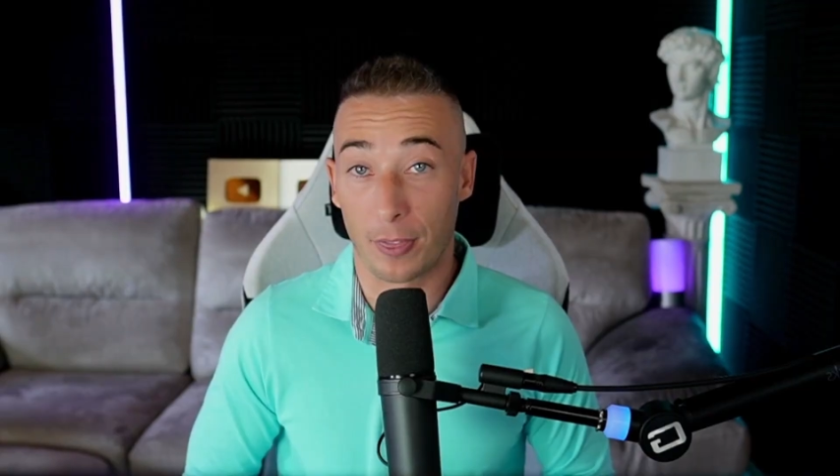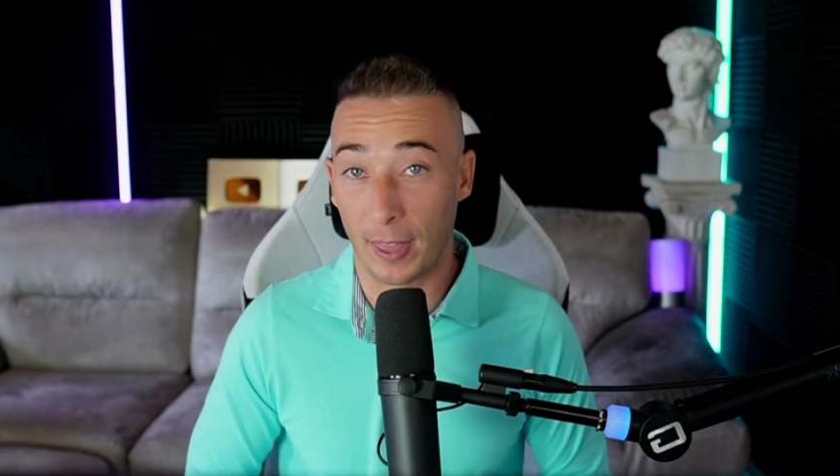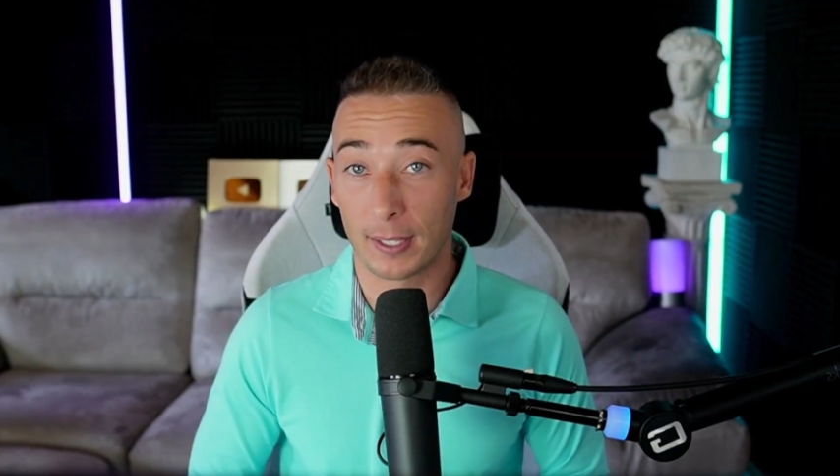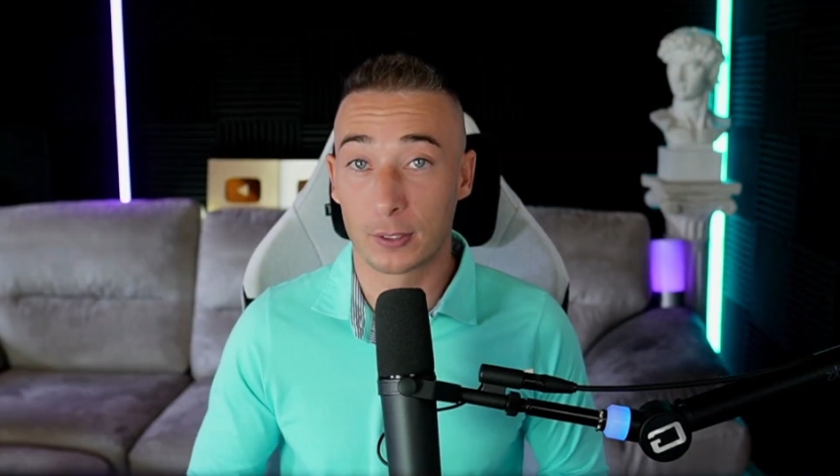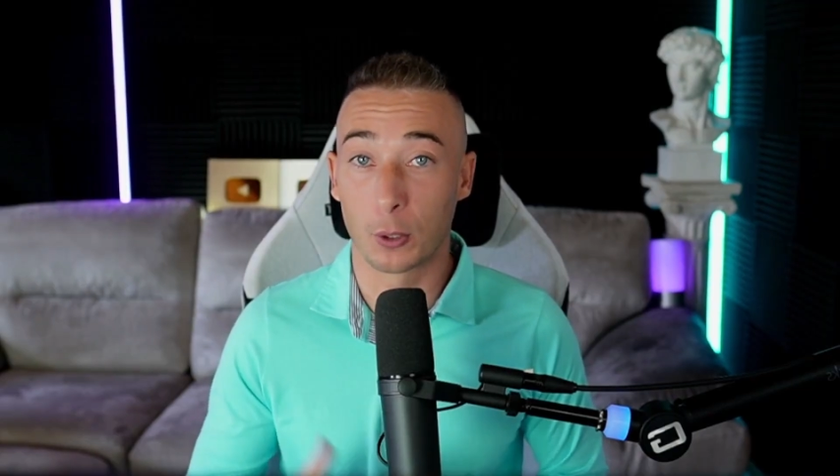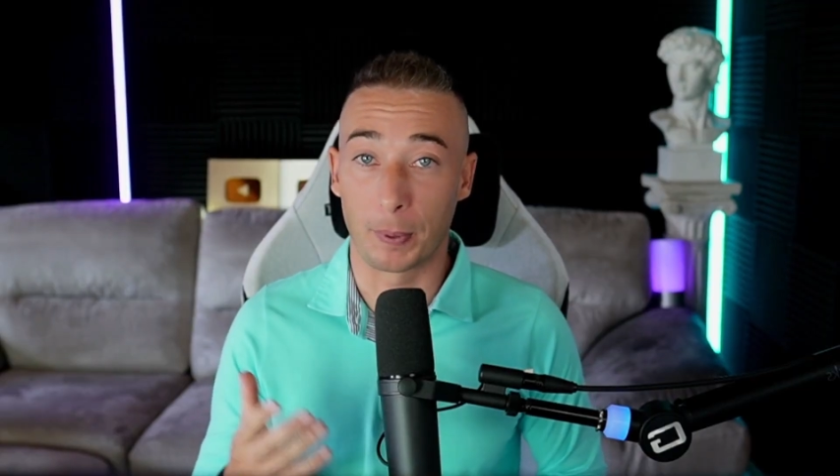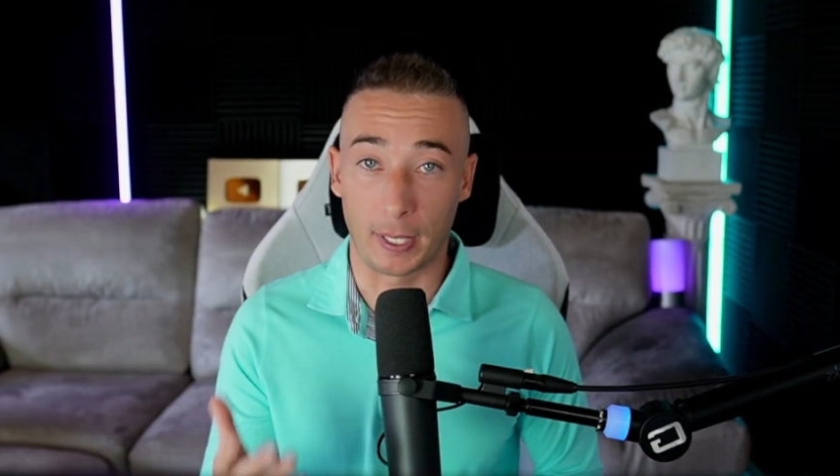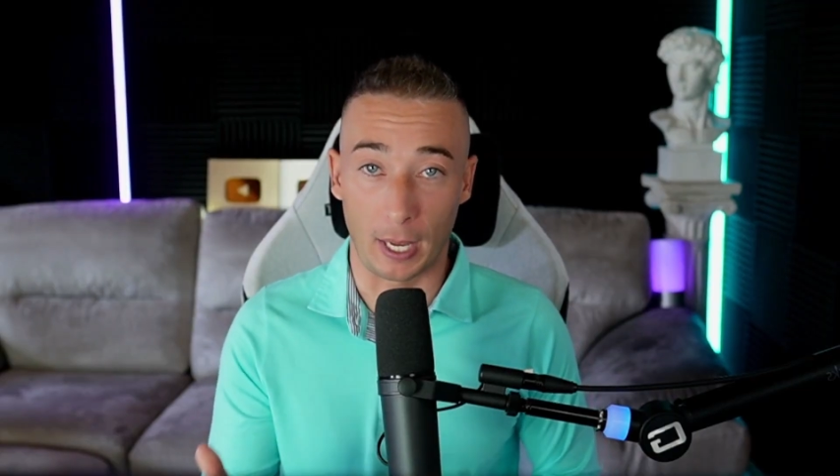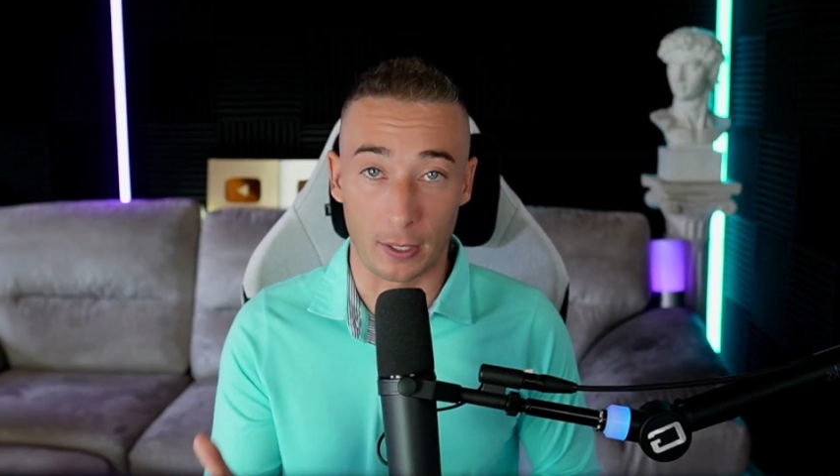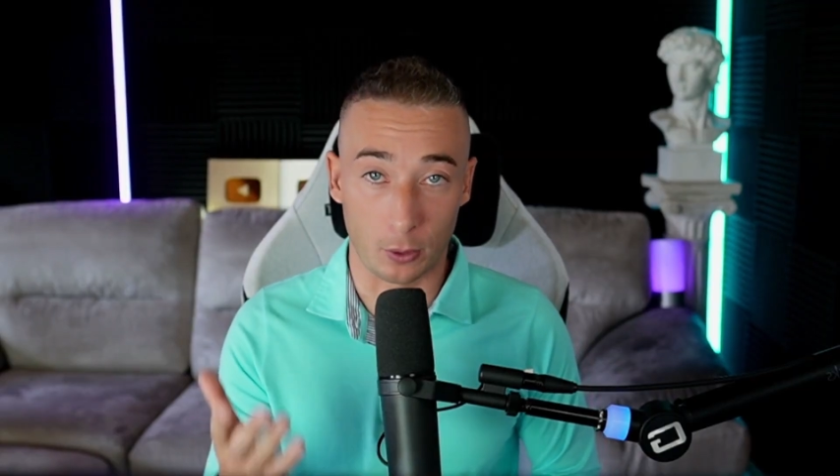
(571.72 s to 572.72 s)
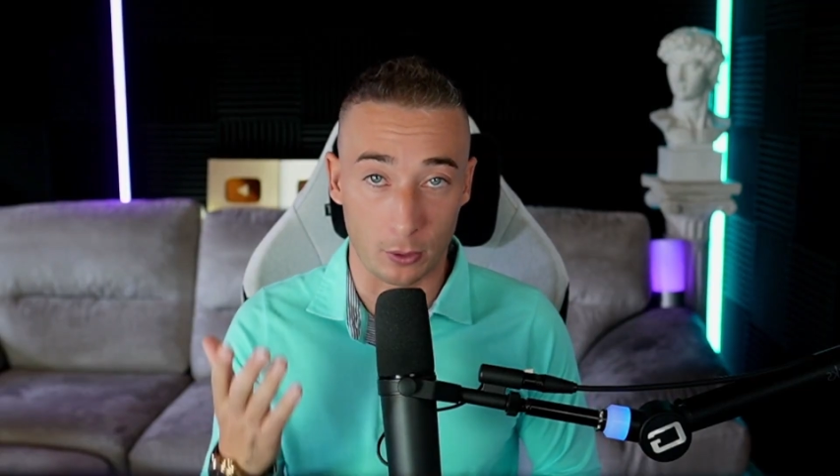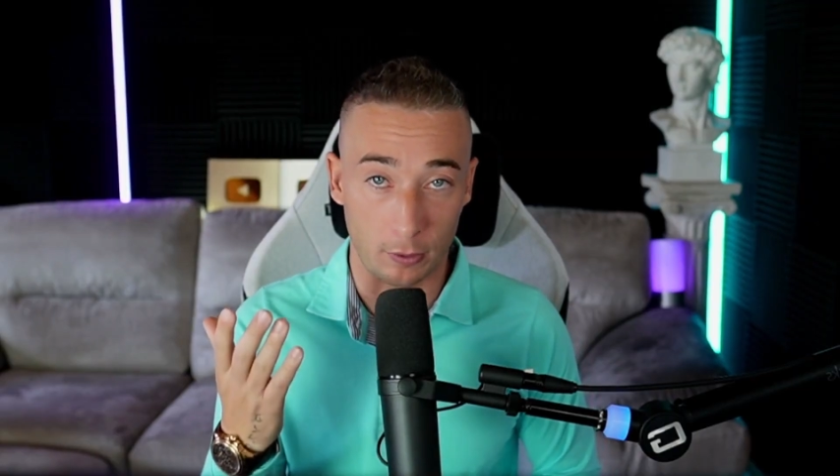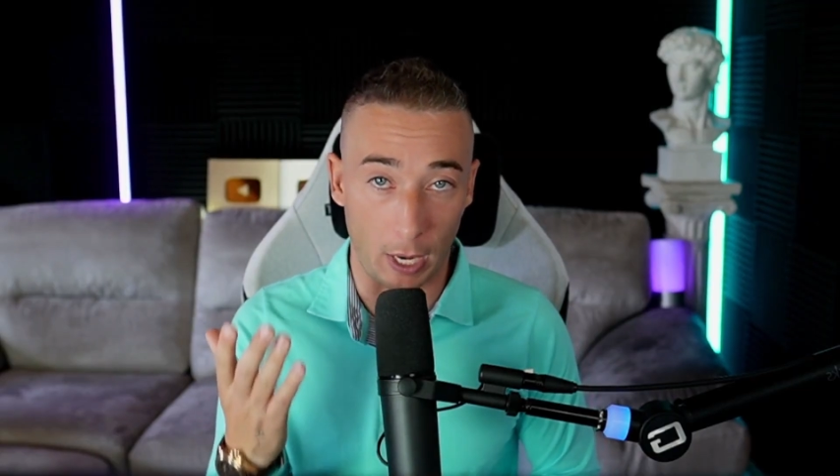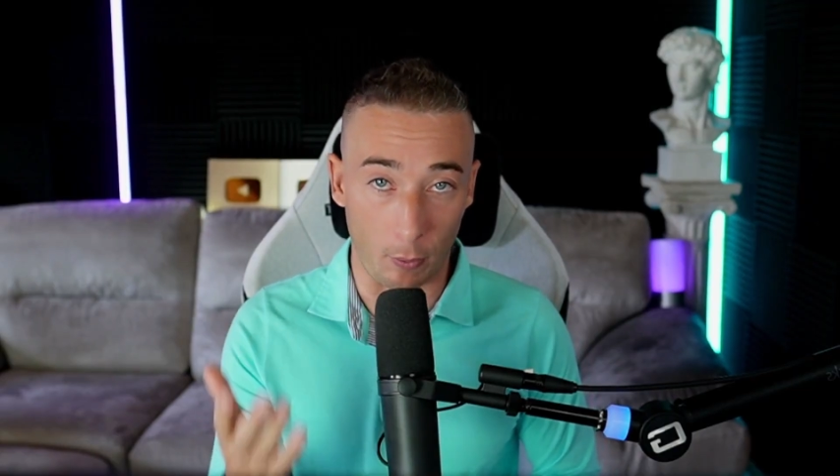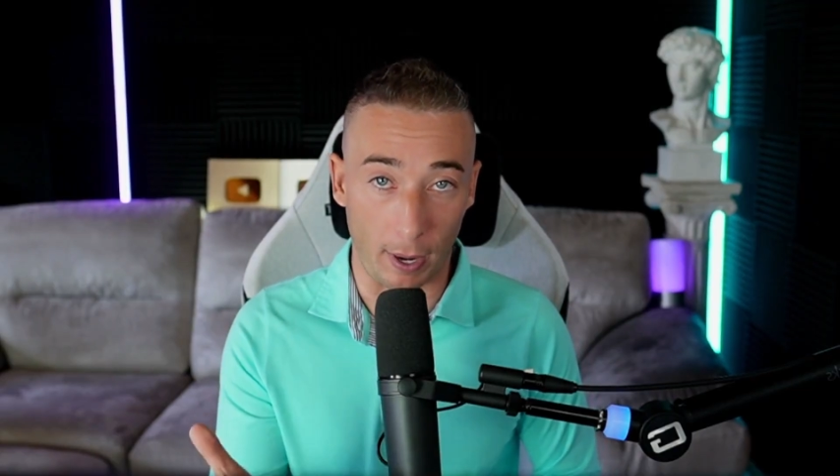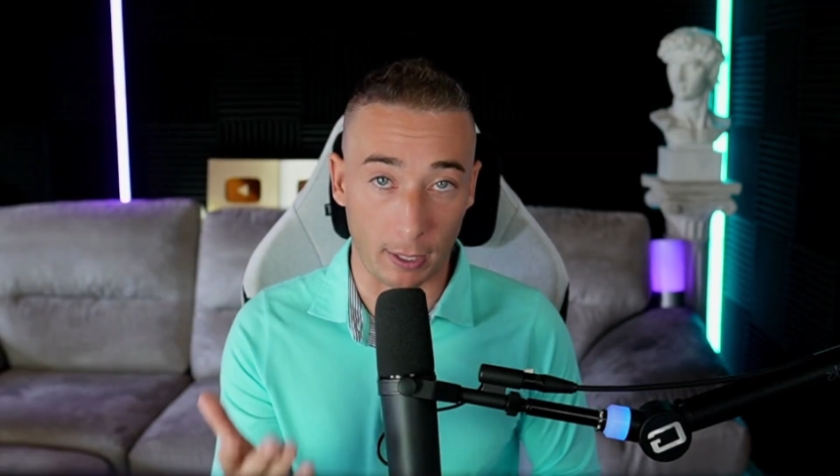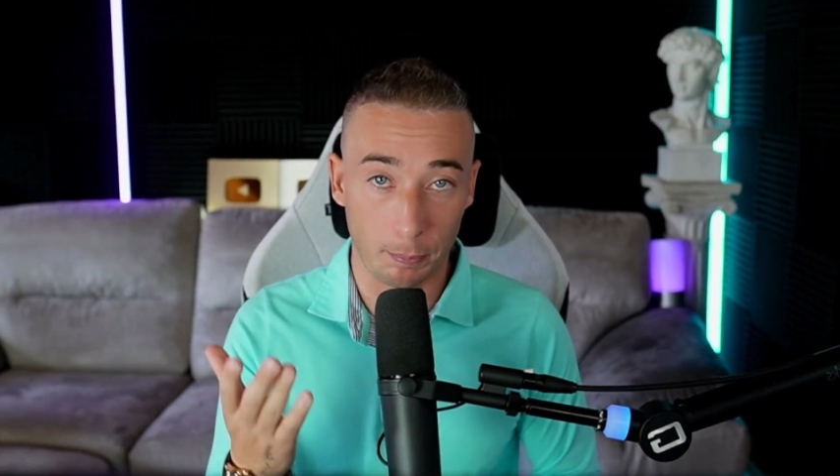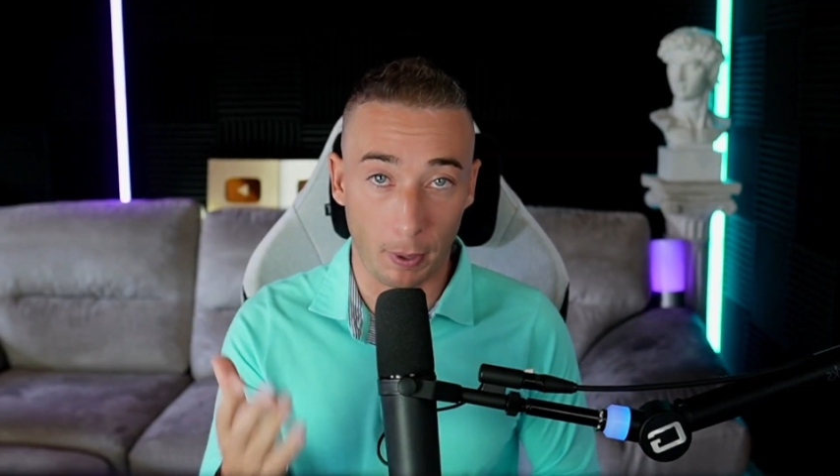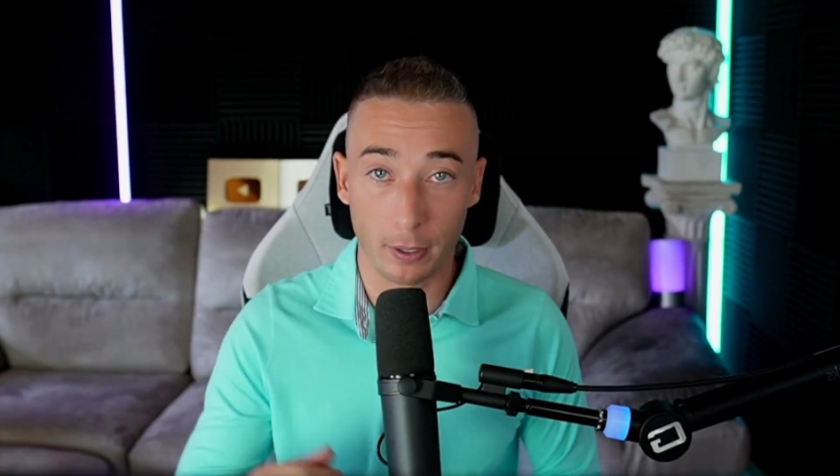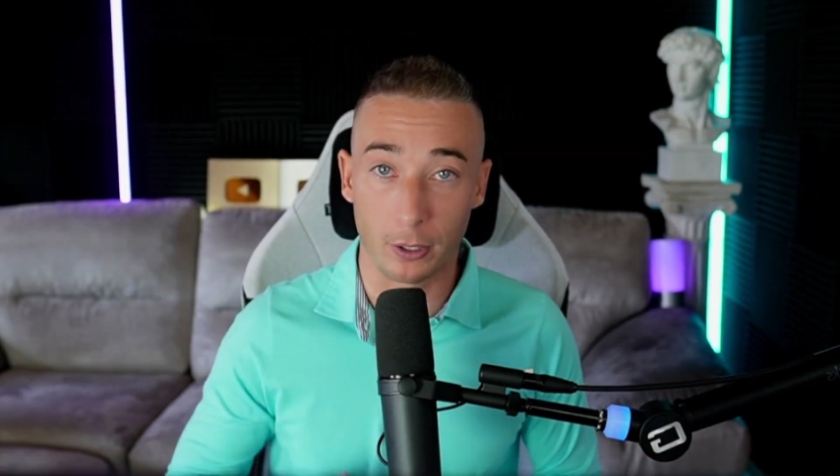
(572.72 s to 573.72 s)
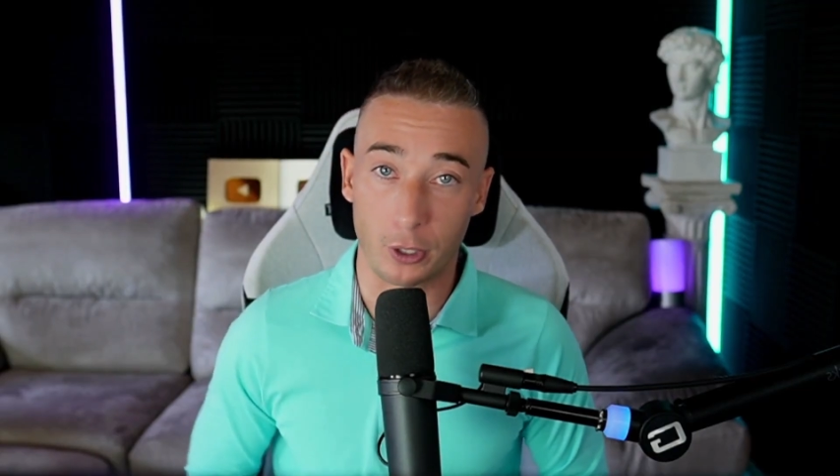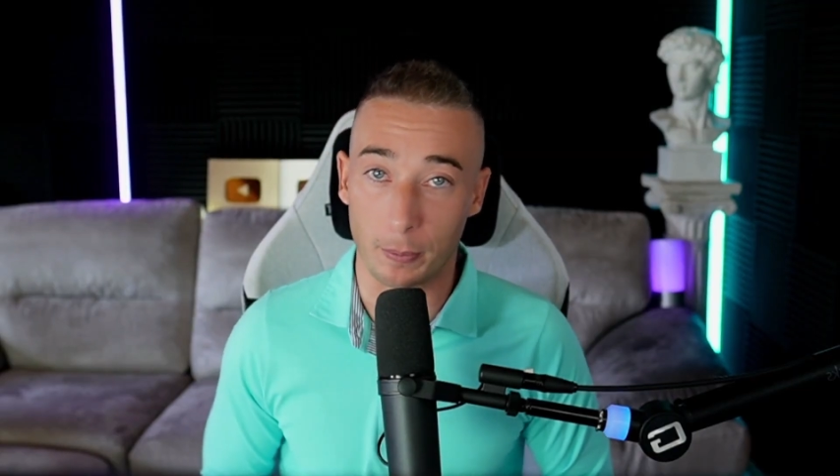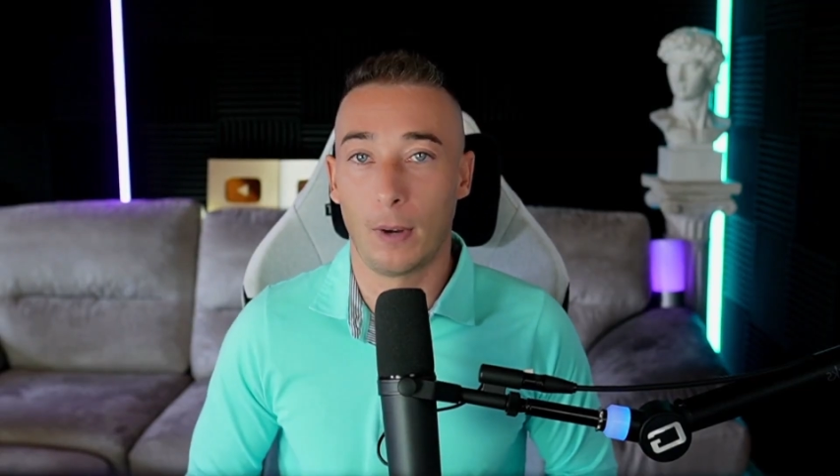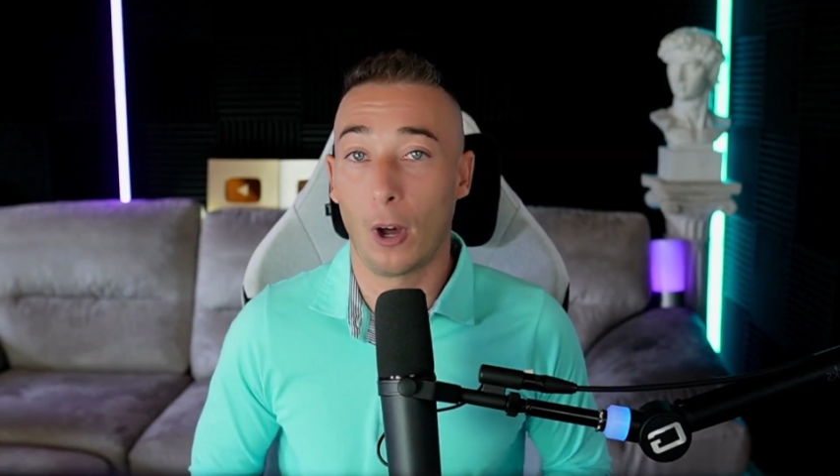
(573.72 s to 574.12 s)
thanks to Pykaso's direct partnership.